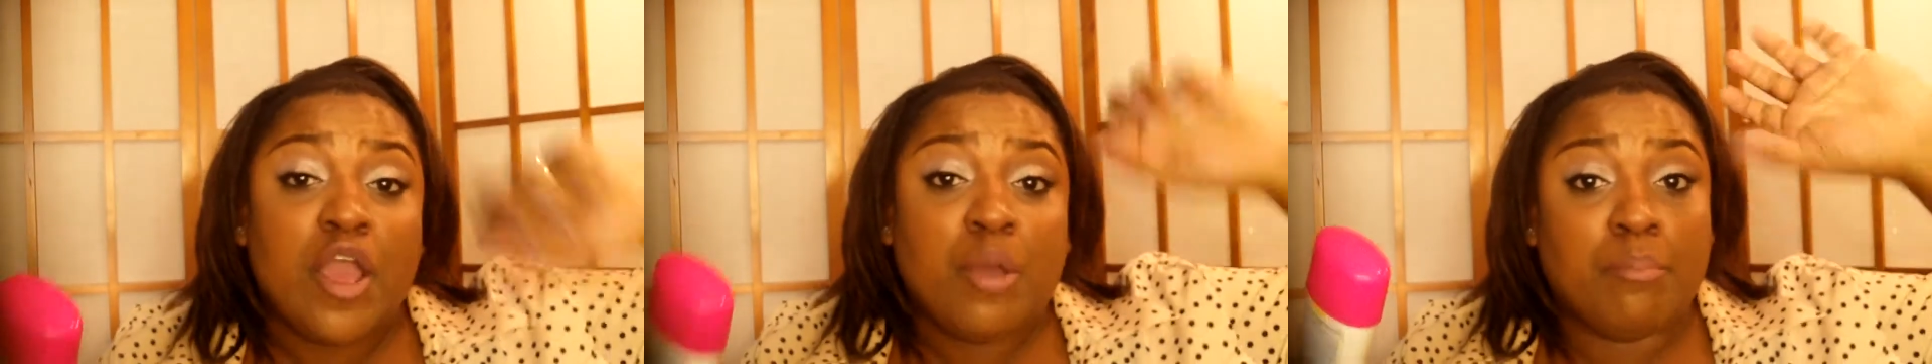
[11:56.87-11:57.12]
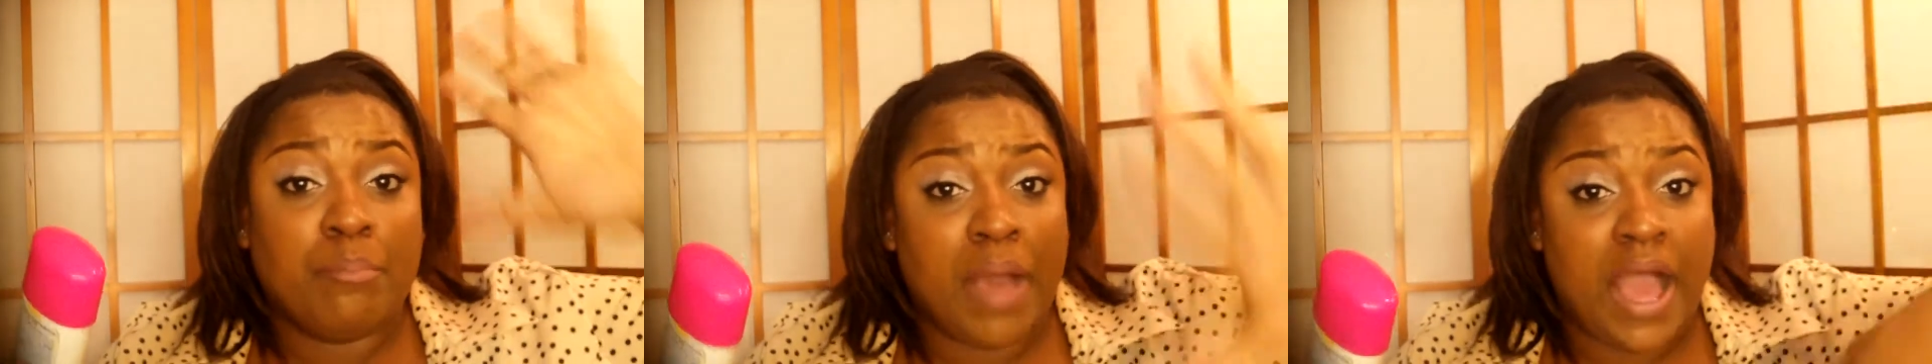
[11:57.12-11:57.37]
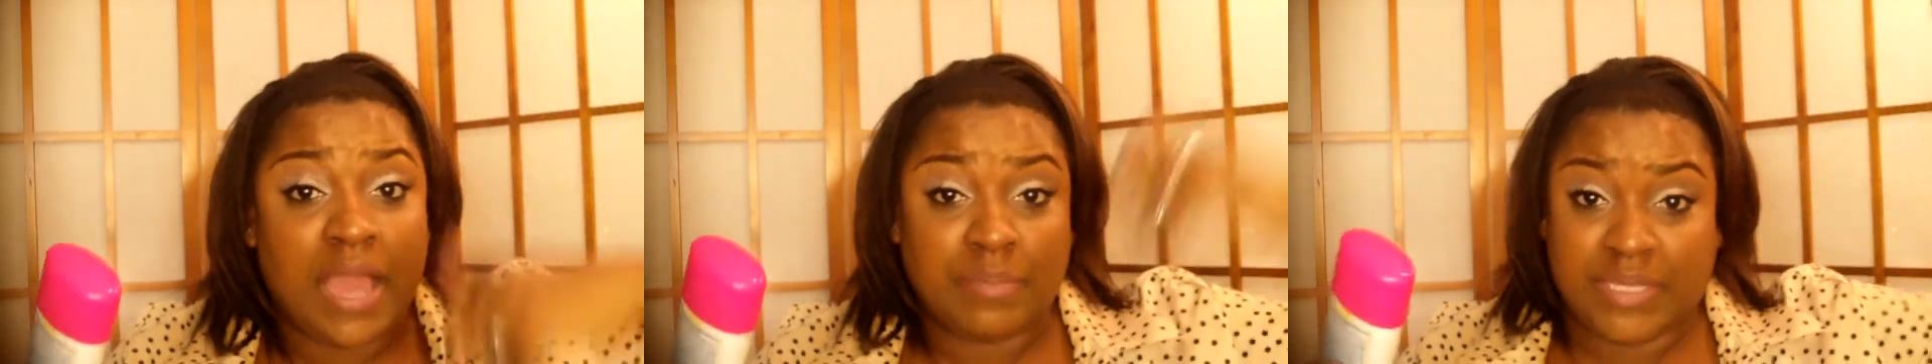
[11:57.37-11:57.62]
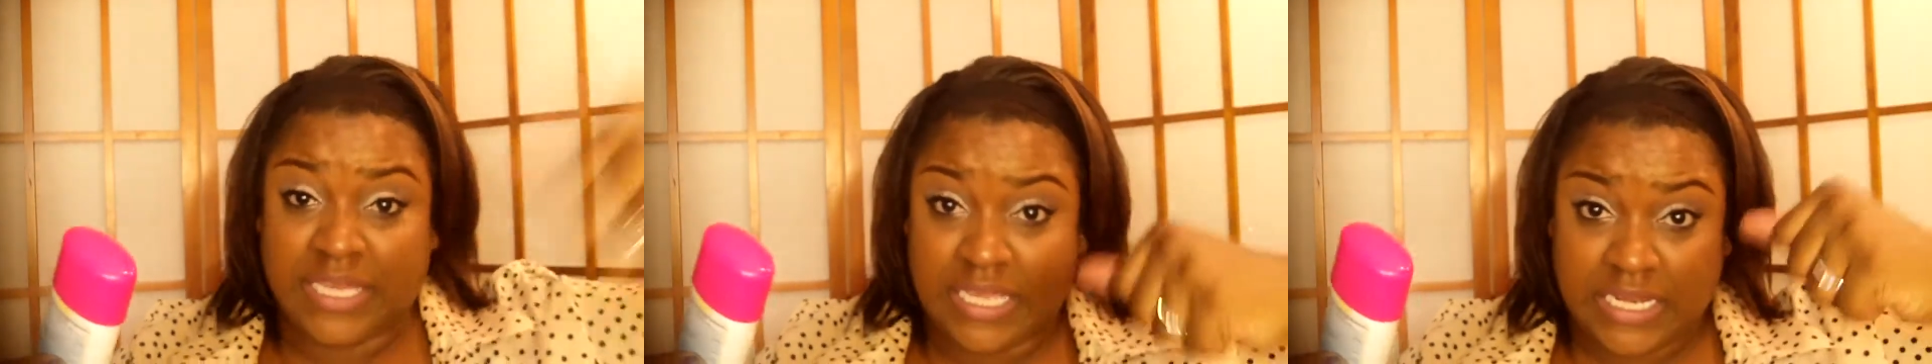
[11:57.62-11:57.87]
my
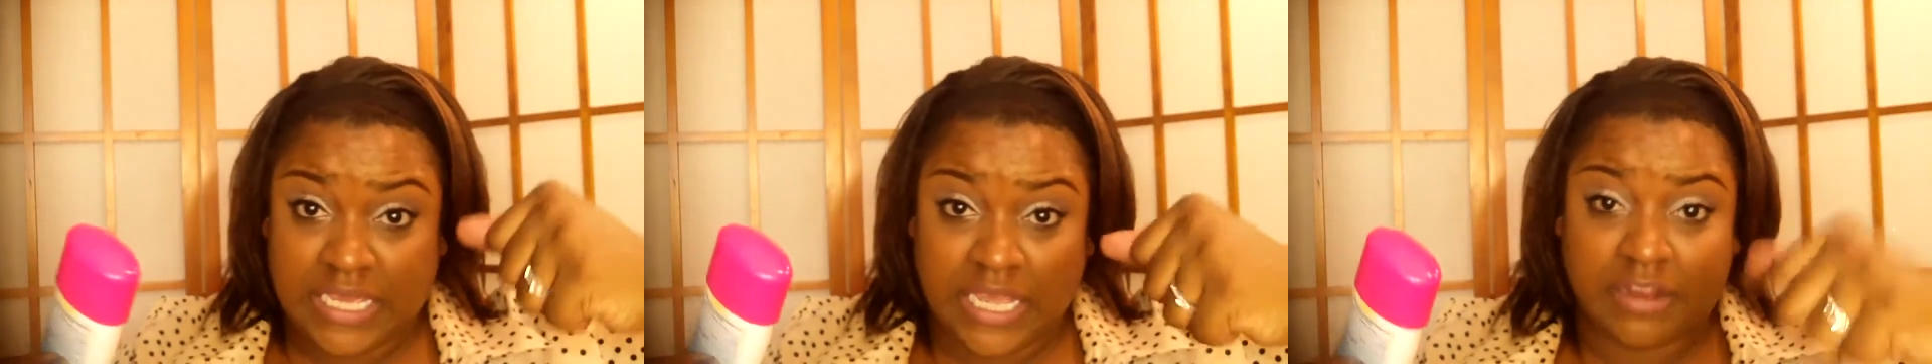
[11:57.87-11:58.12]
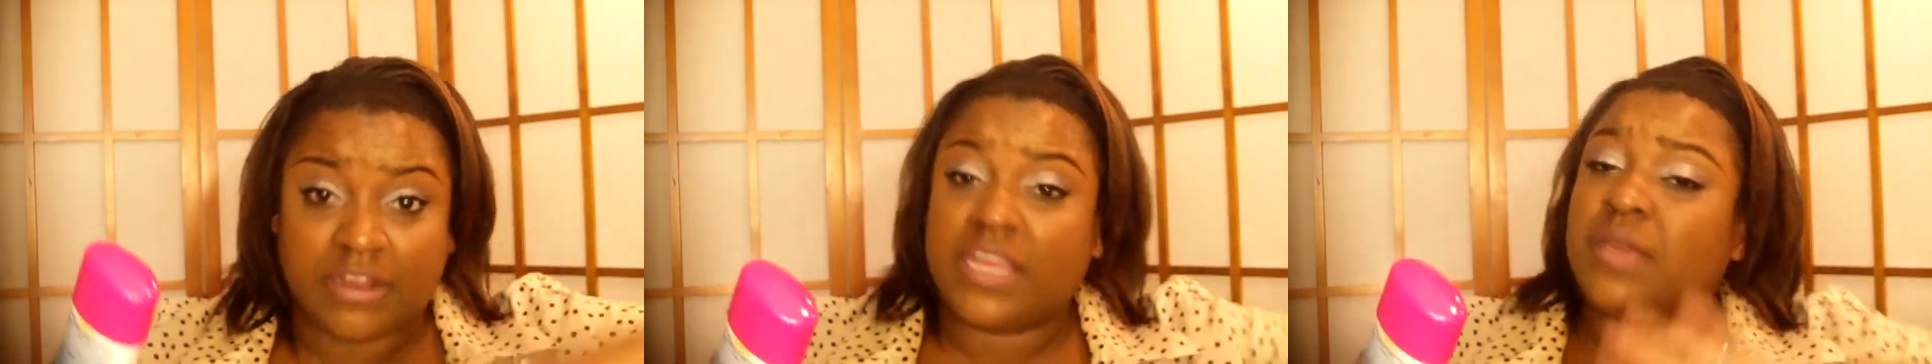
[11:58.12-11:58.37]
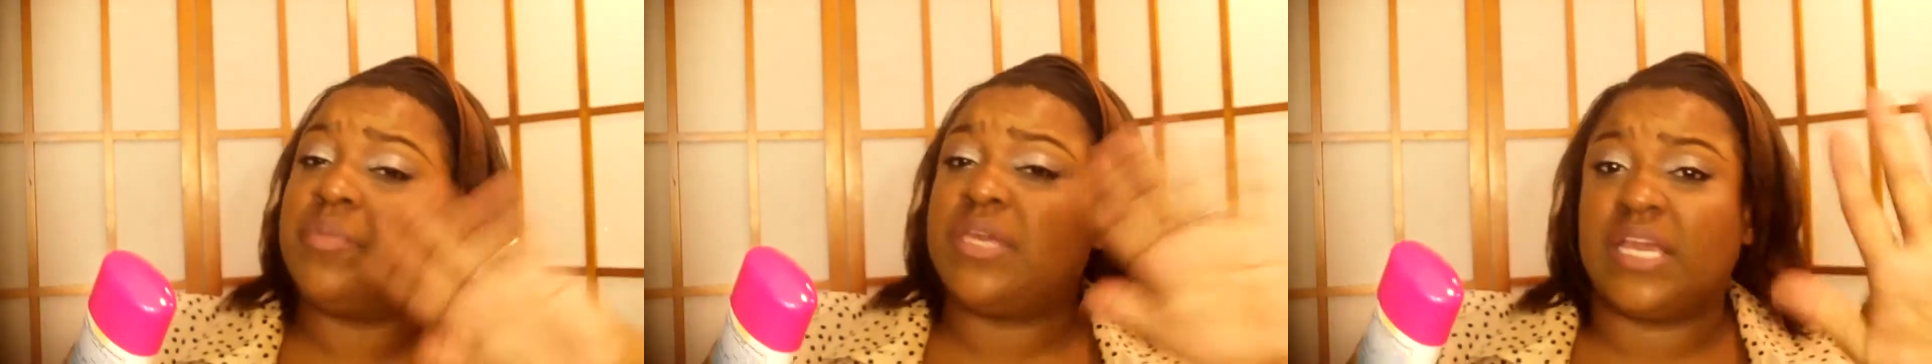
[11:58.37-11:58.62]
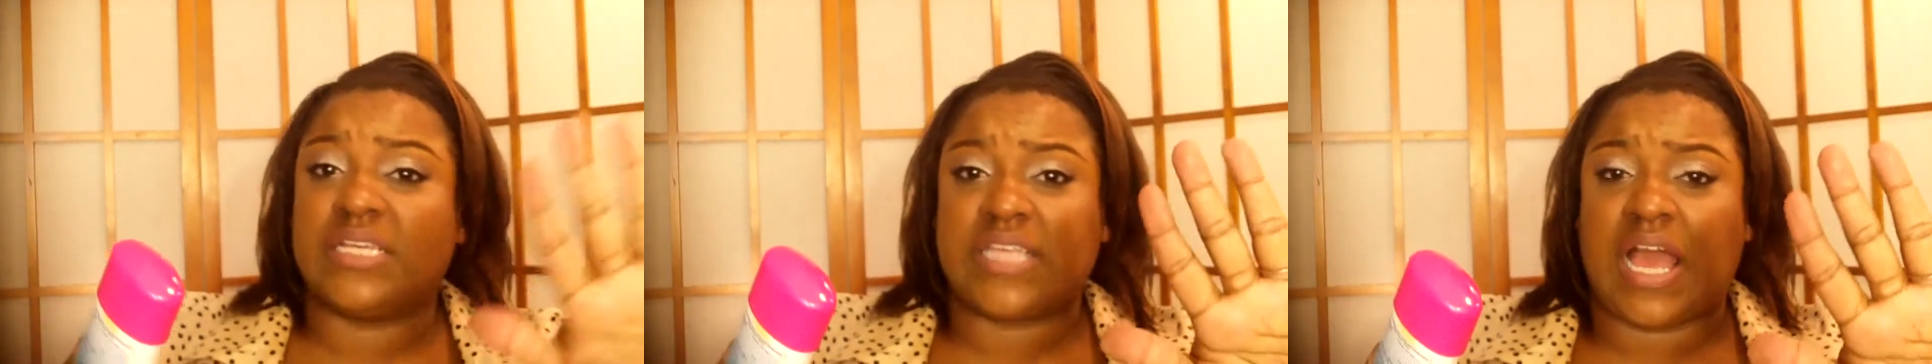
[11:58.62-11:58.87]
bikini area
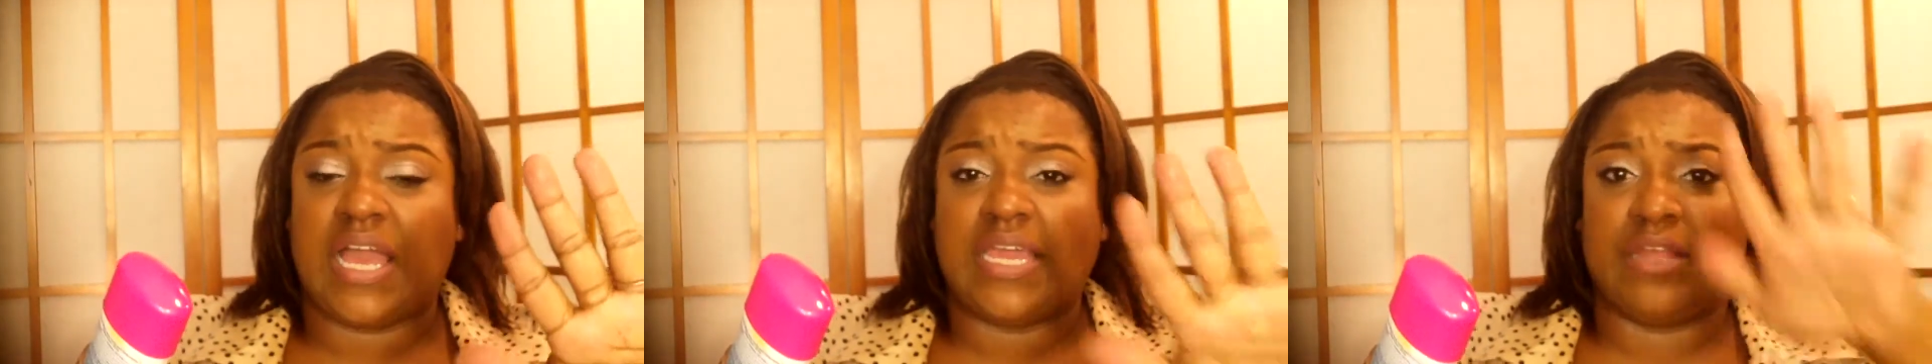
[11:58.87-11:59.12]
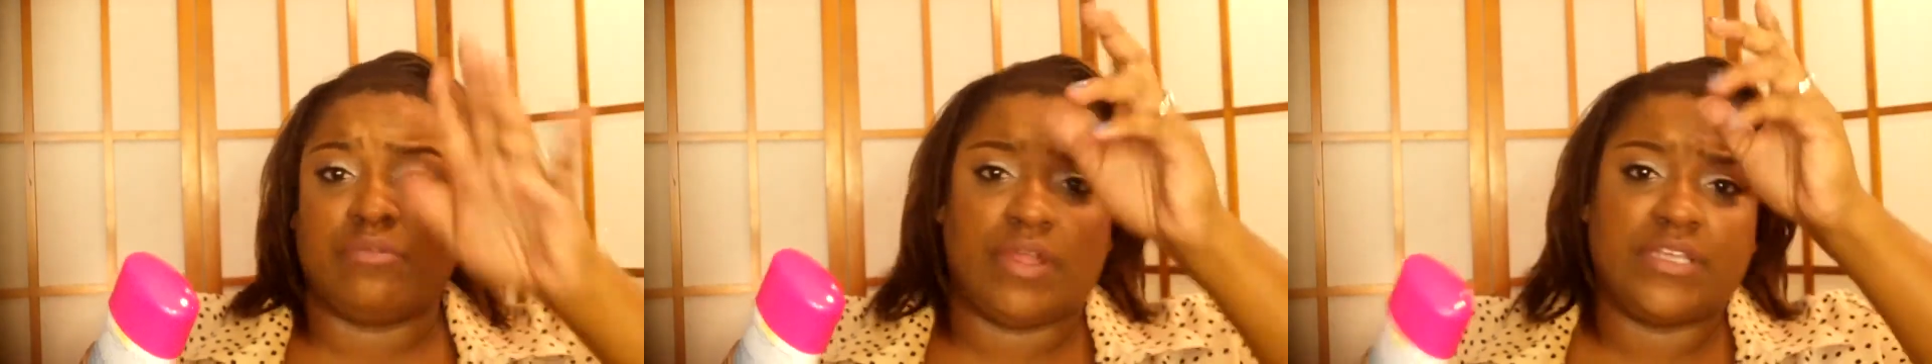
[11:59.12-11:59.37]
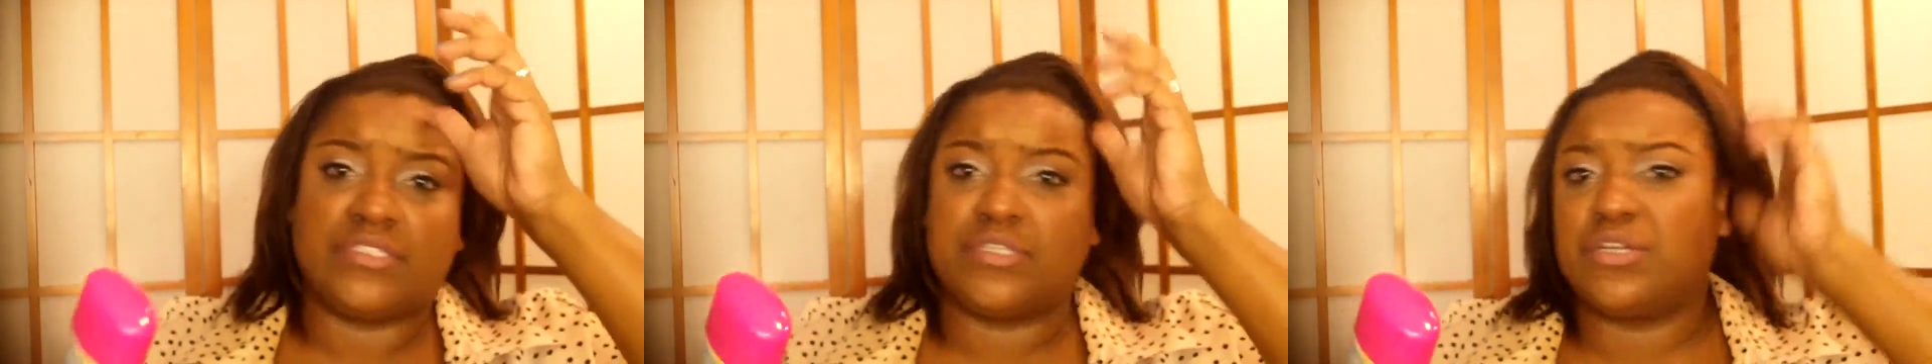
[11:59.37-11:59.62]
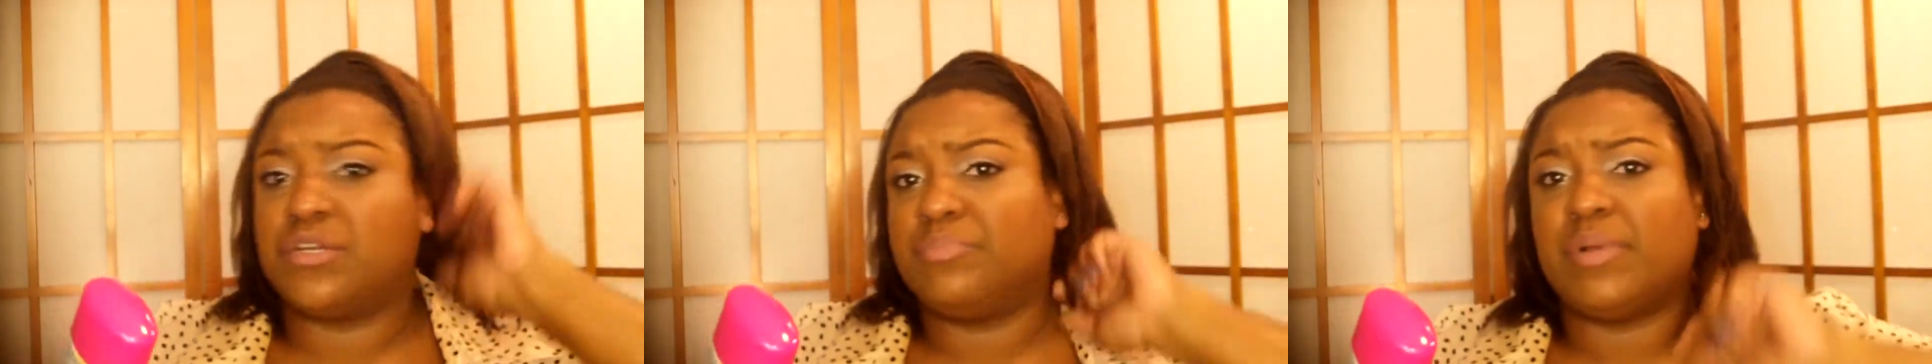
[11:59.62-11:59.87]
because I get
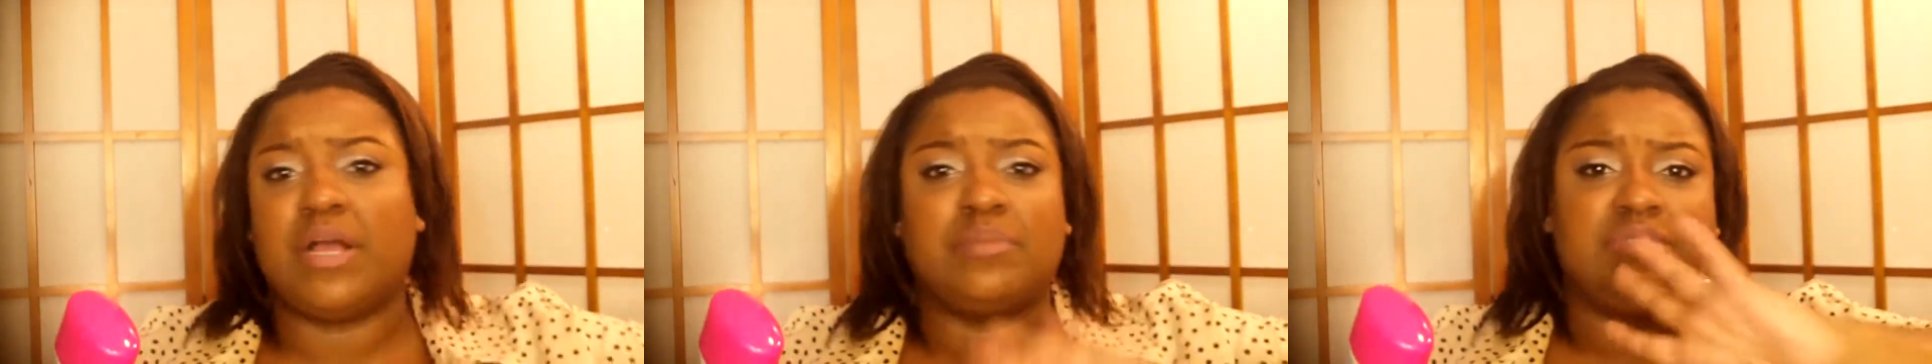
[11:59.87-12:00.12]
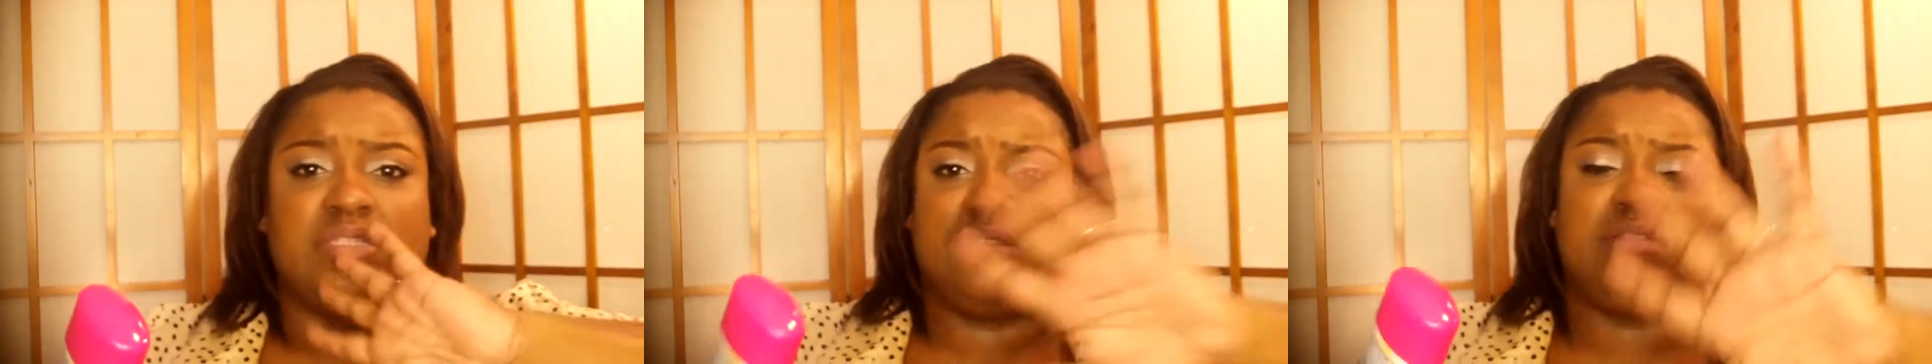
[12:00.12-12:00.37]
razor bumps and